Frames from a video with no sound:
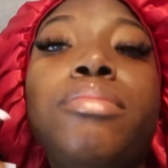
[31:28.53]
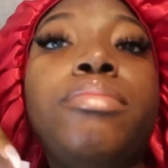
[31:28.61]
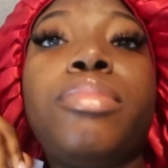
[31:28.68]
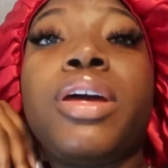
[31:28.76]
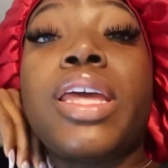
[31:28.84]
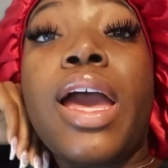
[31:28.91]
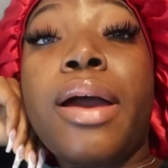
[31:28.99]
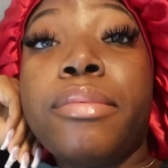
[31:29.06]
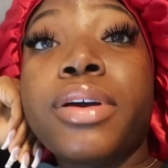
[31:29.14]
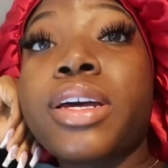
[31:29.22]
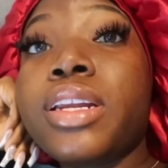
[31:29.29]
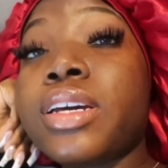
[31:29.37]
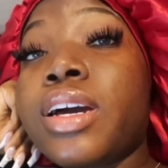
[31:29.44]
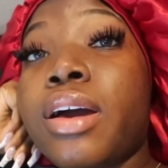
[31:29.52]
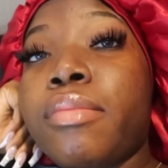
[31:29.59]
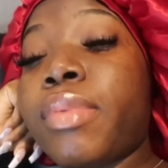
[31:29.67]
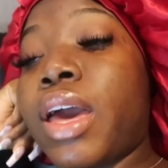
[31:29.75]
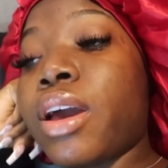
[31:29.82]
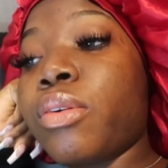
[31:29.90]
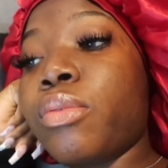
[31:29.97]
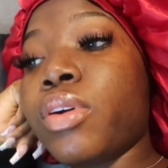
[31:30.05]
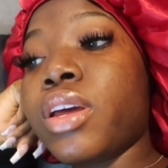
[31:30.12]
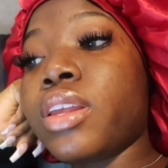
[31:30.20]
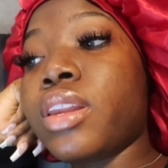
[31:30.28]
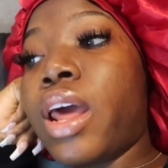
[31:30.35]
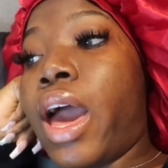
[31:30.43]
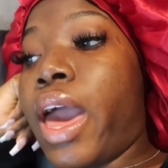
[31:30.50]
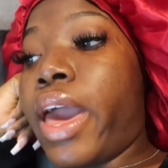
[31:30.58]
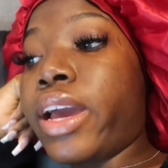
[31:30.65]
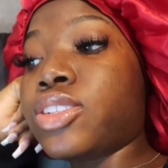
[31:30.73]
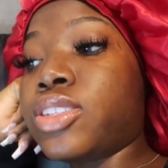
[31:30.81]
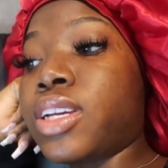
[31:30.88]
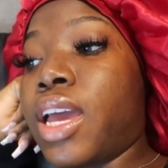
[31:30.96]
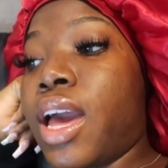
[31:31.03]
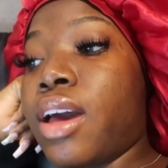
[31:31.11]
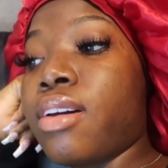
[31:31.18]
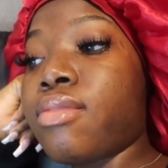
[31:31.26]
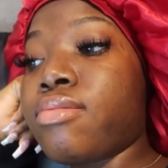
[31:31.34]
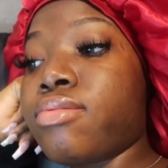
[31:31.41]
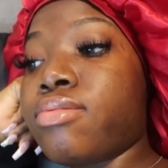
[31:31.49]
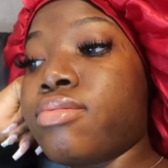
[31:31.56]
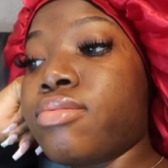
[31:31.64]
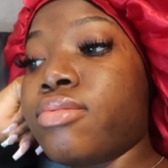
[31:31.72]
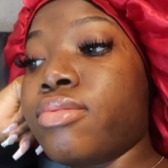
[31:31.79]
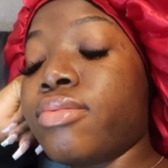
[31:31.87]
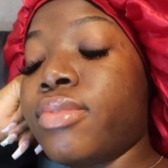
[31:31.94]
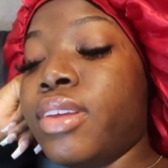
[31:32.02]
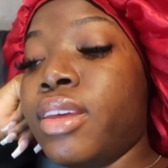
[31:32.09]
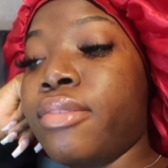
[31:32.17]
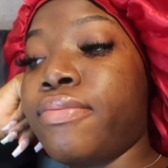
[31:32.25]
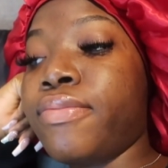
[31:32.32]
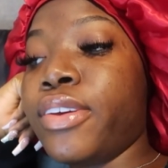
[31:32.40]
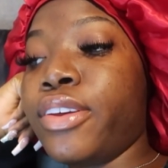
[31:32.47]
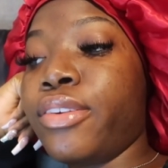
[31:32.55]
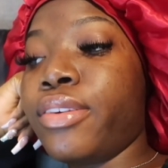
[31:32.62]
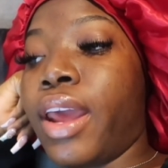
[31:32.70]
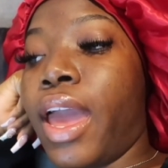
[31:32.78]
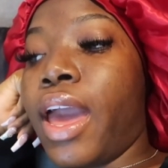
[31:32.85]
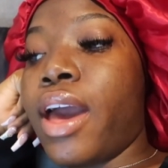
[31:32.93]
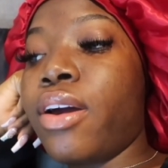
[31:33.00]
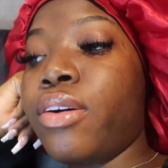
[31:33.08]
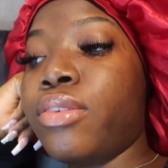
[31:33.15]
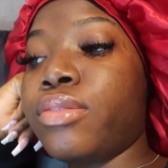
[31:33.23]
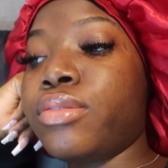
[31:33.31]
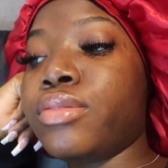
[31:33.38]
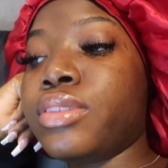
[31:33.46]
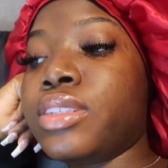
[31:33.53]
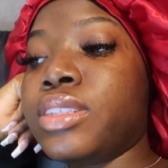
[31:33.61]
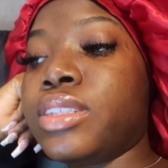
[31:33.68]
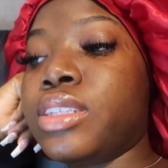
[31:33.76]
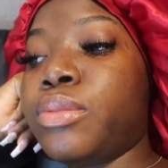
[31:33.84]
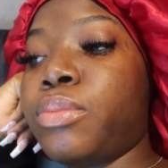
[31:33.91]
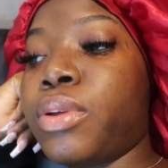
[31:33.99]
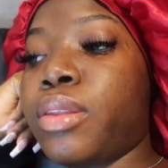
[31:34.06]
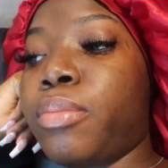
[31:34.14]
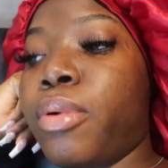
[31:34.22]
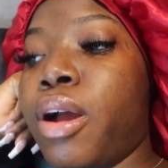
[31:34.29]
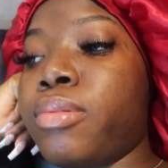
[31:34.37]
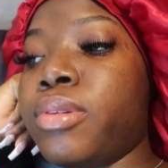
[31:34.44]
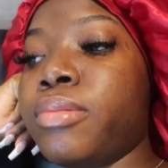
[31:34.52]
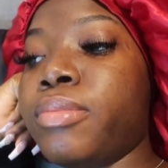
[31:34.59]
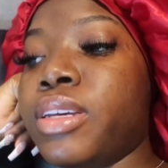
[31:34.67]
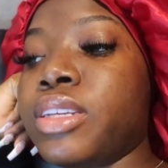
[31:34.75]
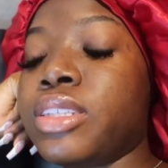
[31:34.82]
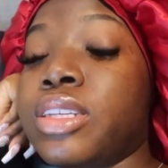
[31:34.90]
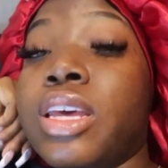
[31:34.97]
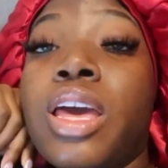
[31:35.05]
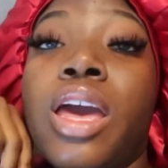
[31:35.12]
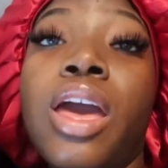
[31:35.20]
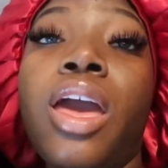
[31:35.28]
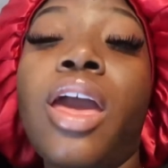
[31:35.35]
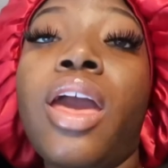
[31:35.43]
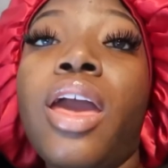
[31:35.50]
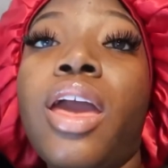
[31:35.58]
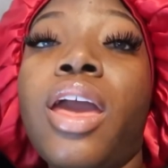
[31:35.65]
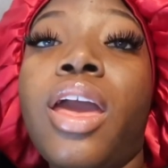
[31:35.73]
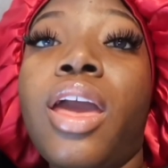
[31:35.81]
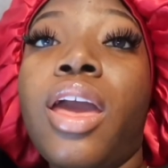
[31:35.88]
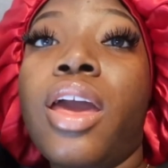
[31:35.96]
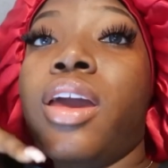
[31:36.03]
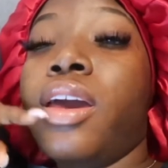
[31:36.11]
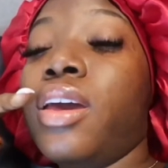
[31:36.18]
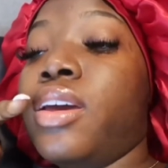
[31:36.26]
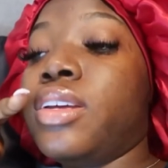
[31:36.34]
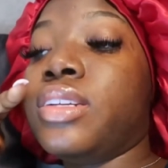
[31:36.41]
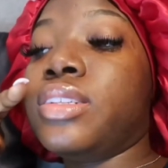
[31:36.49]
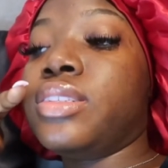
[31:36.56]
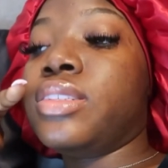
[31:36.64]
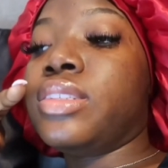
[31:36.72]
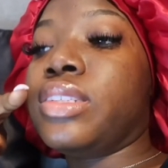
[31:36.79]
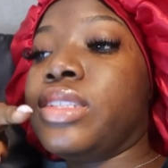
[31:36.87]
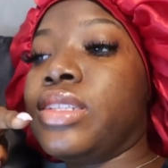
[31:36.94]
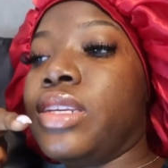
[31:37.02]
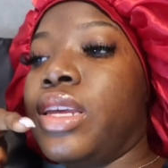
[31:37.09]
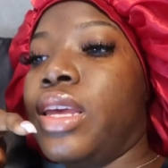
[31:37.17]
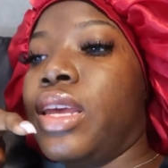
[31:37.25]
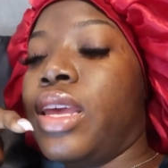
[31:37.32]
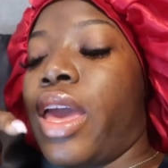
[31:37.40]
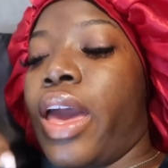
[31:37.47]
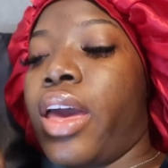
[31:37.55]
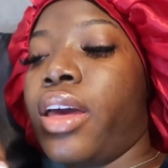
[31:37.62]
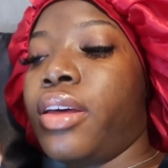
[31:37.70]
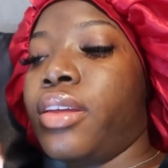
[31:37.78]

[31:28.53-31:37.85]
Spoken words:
But yeah, I'm gonna come back when I actually have it figured out to see what the problem is. And yeah.